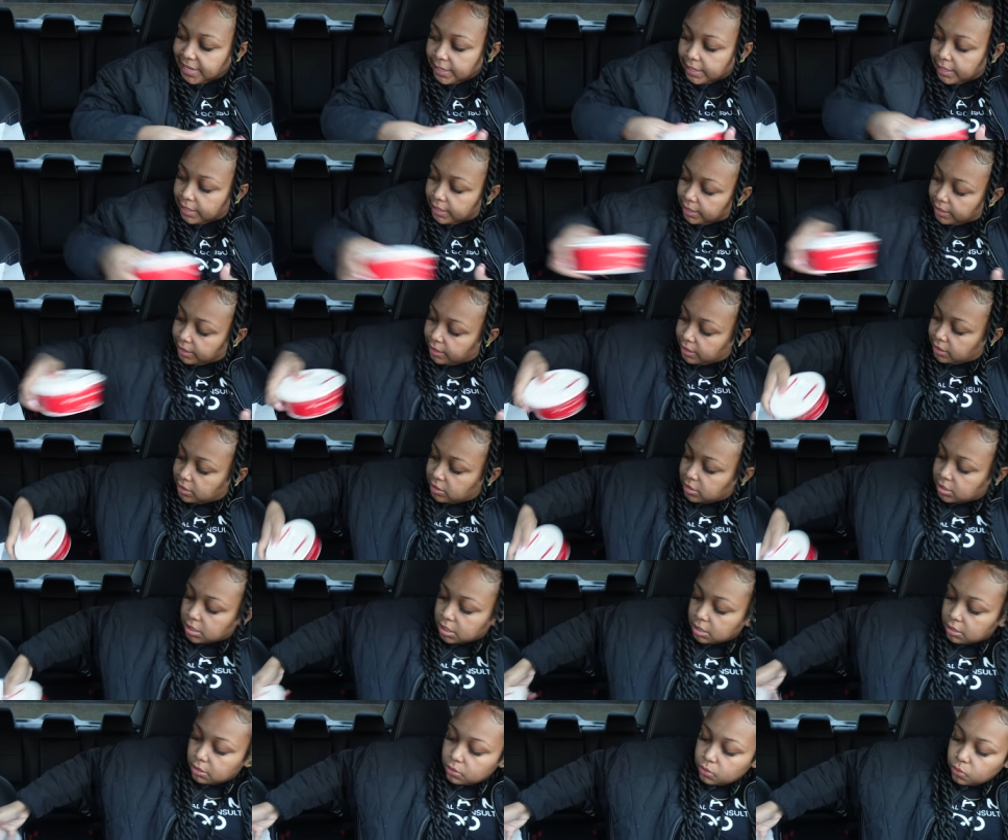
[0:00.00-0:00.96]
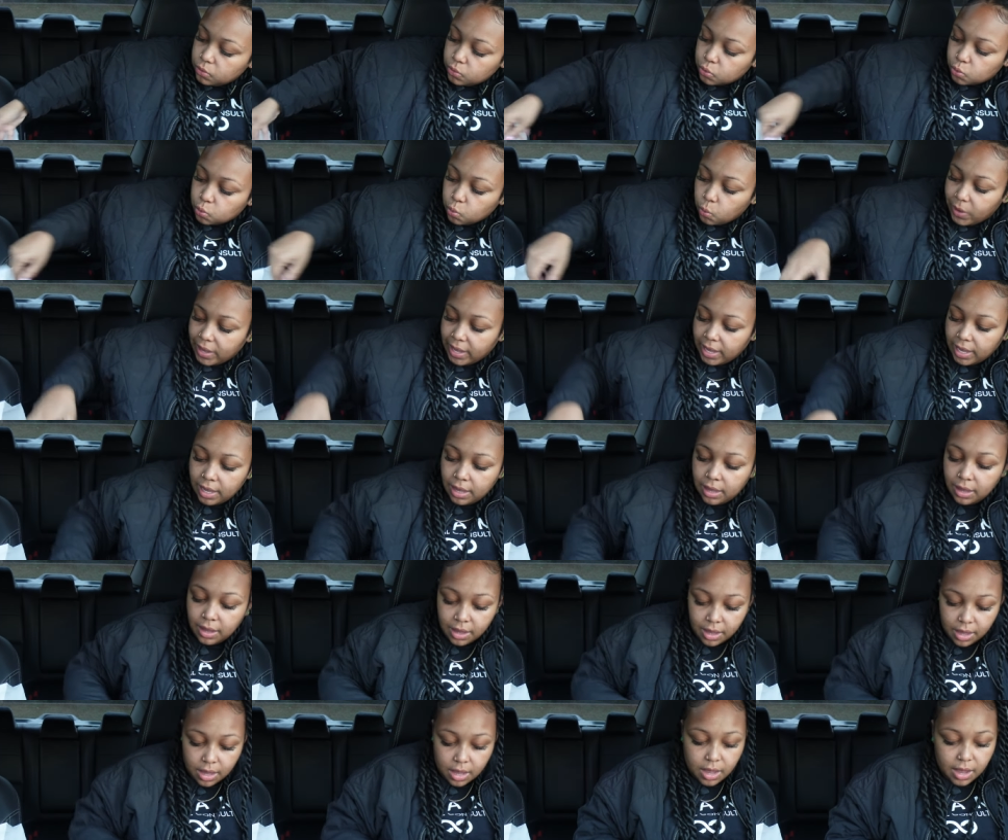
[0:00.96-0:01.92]
eating to lose
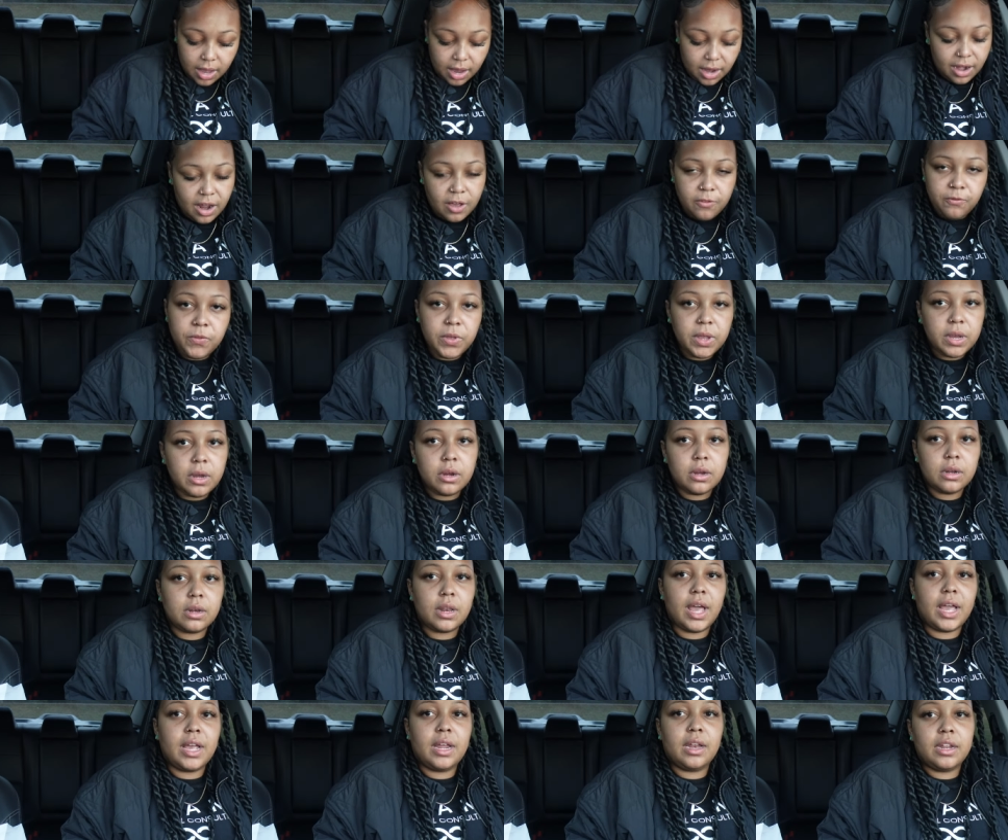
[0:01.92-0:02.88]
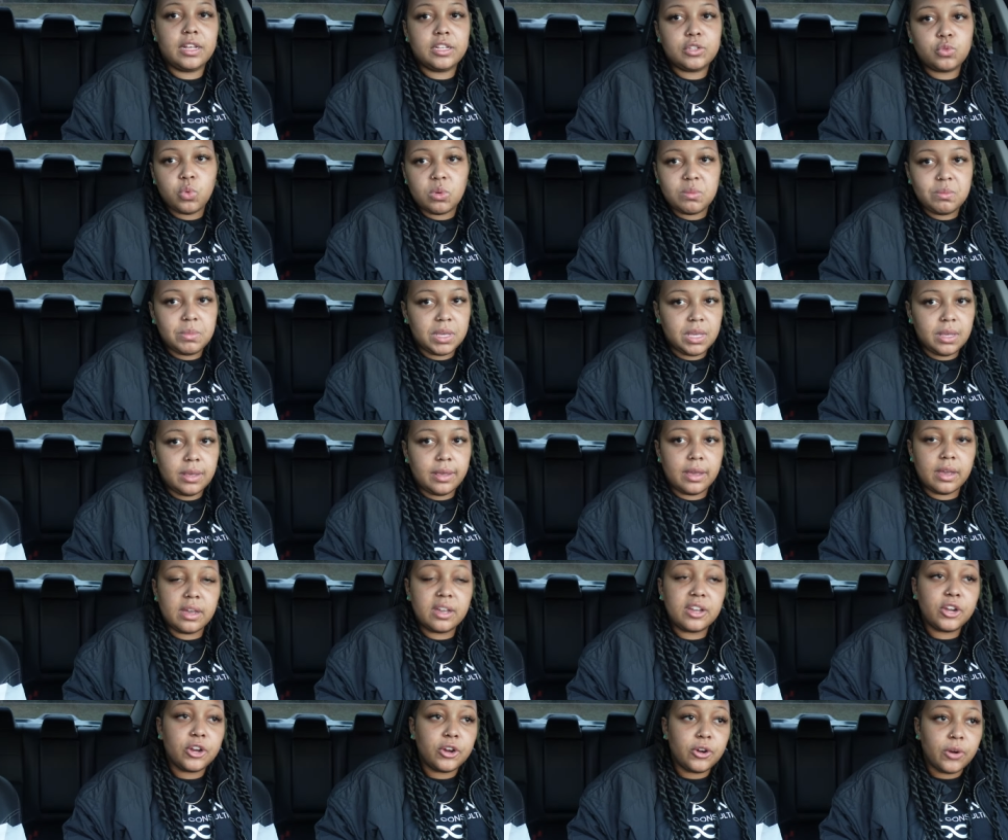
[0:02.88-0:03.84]
weight and I figured like this would be
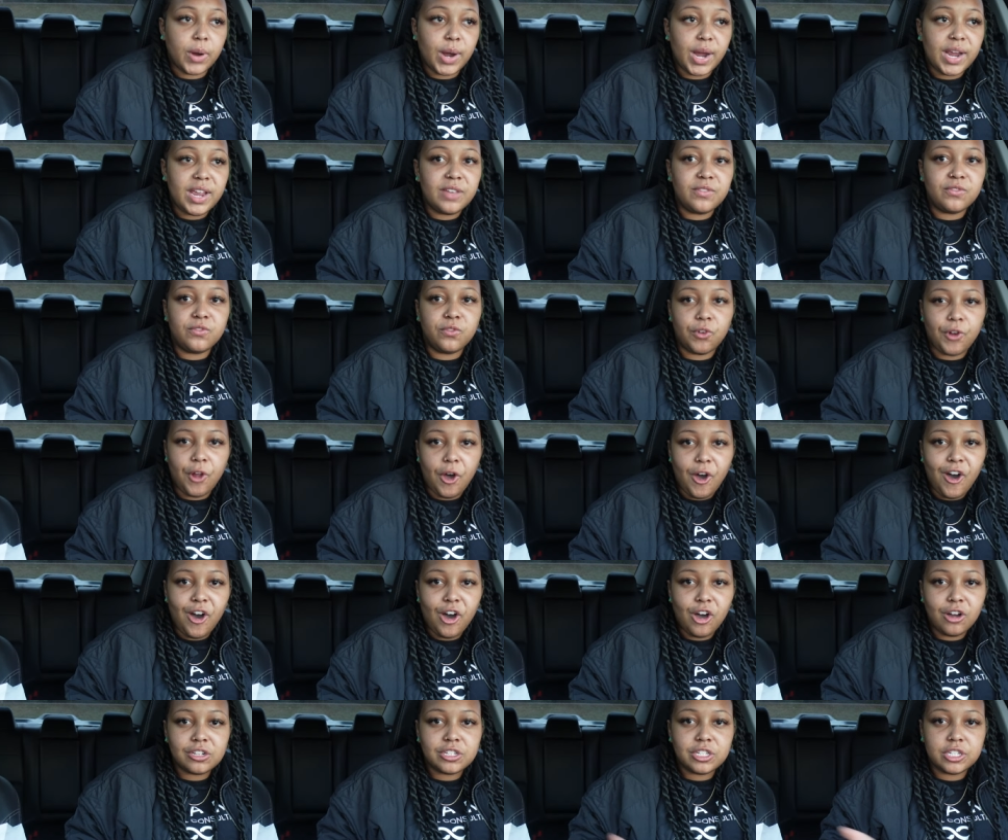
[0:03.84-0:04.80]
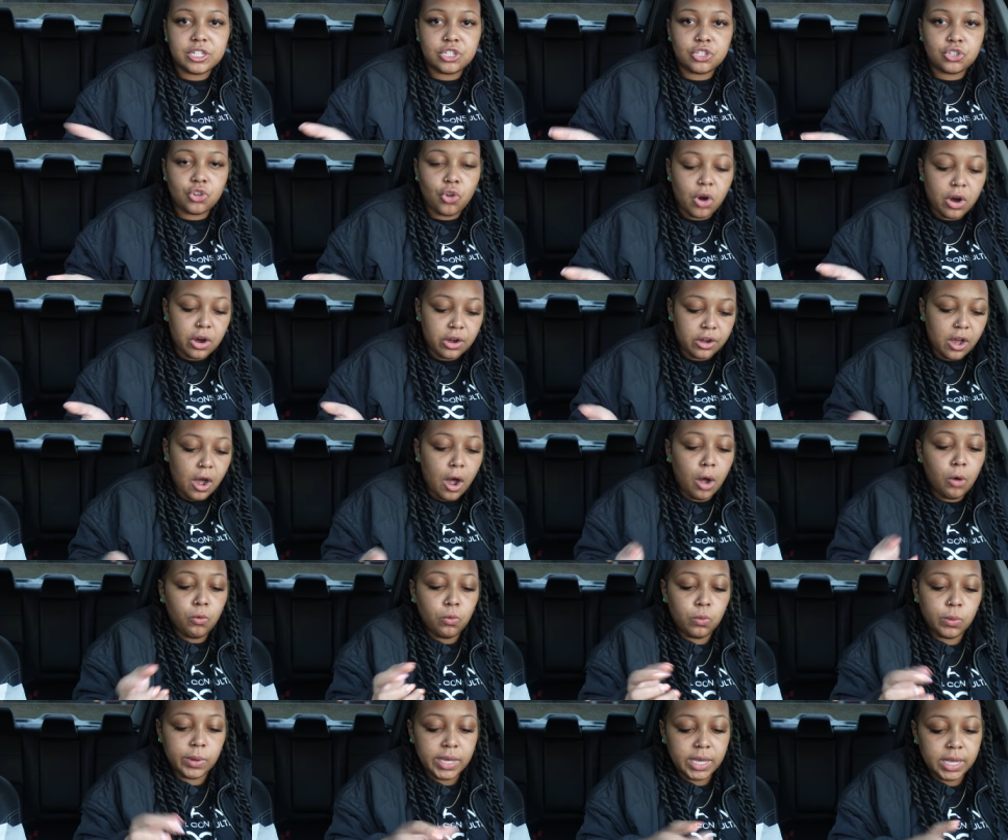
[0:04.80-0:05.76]
a great vlog to start
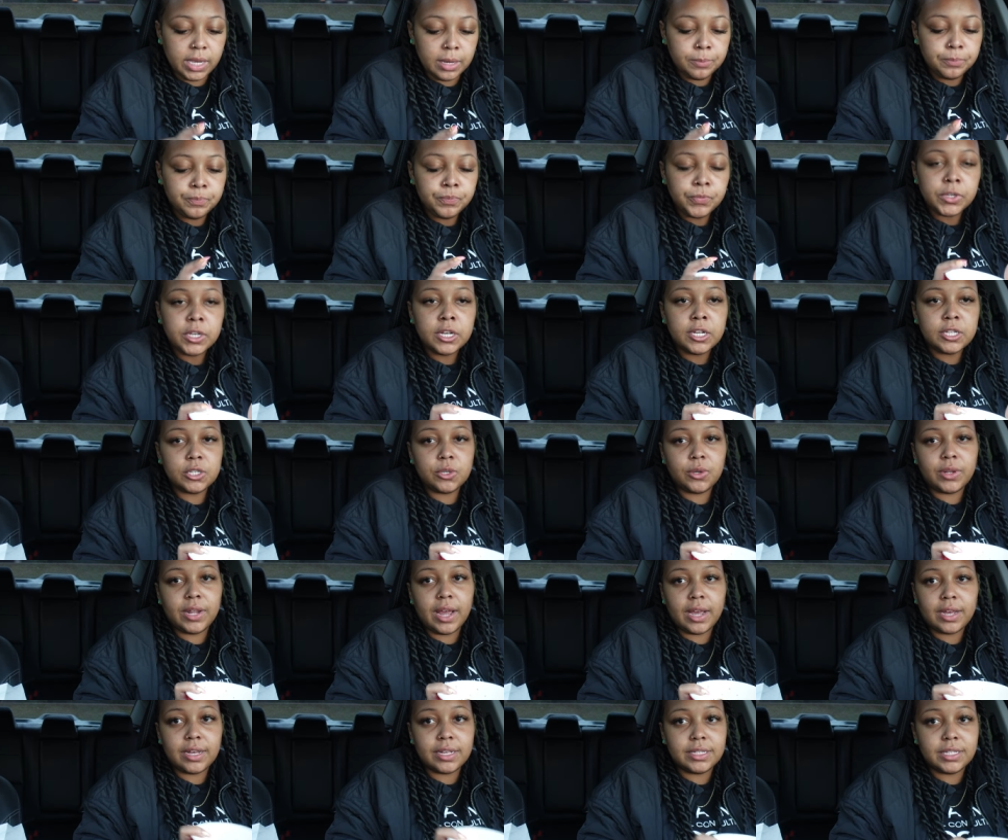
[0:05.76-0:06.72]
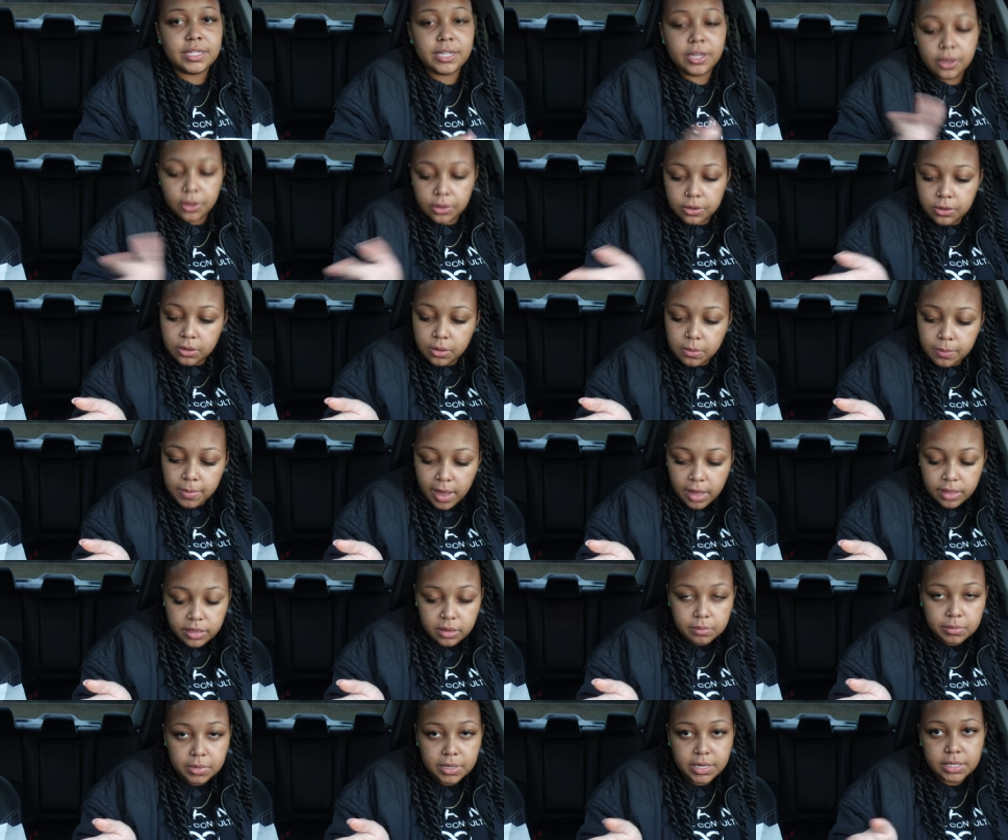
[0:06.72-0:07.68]
off with so that I could tell you
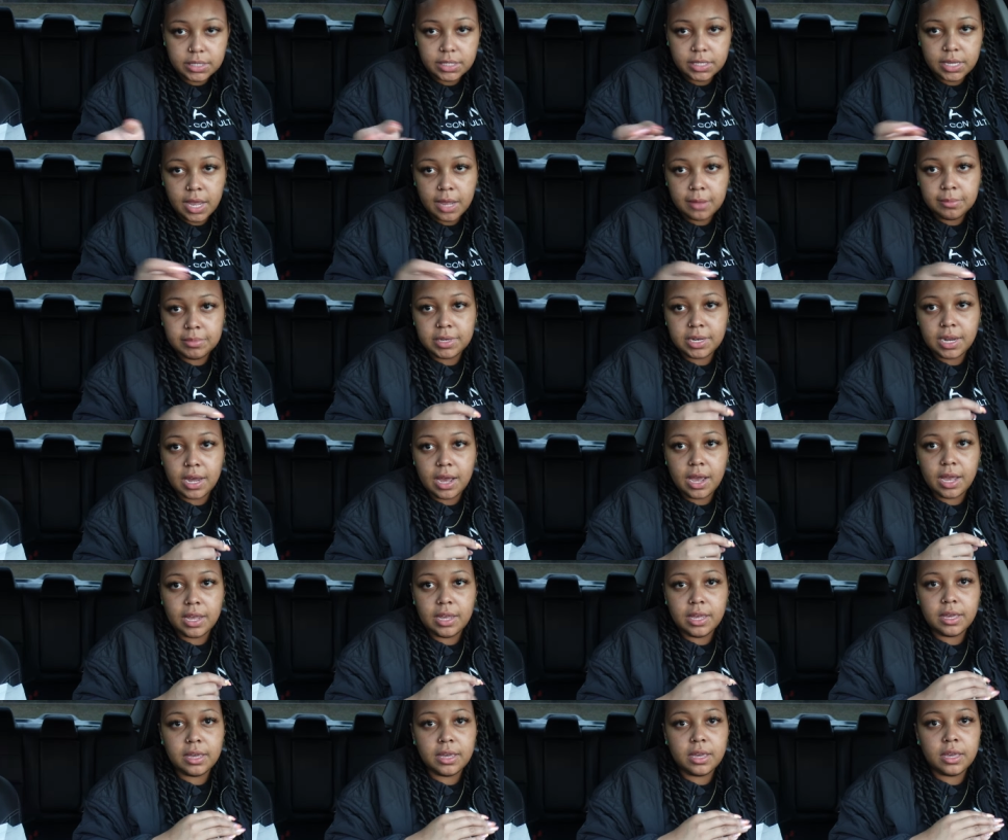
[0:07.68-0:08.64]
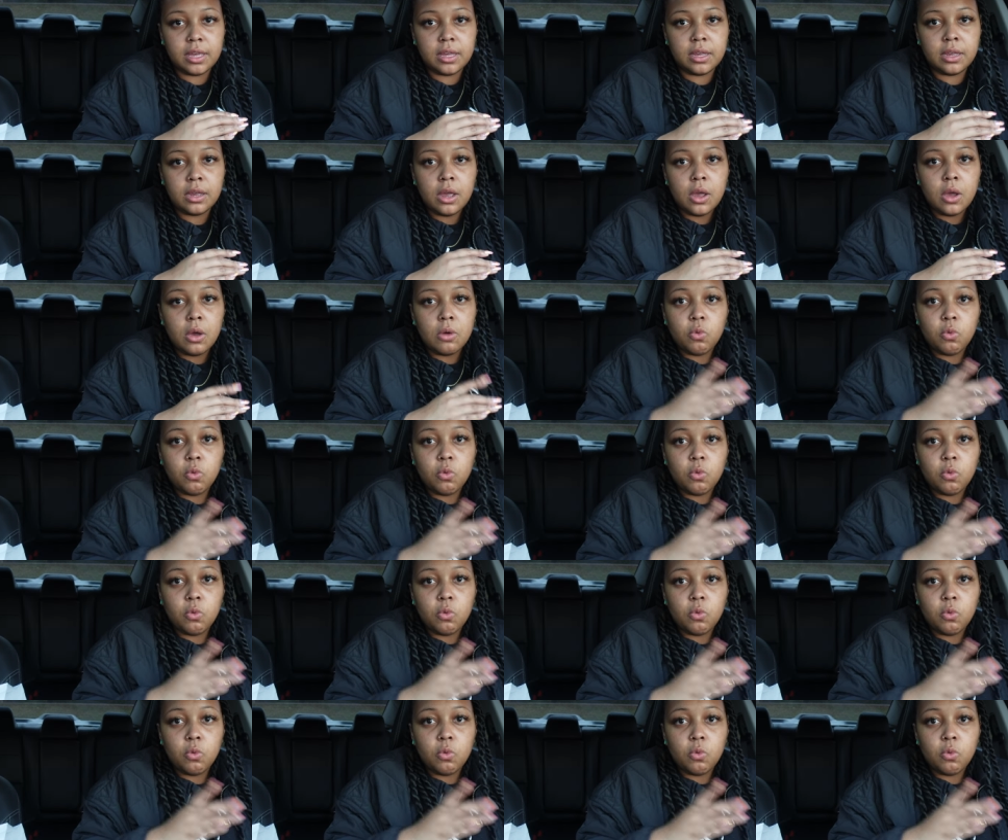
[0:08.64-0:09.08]
about the blood type diet,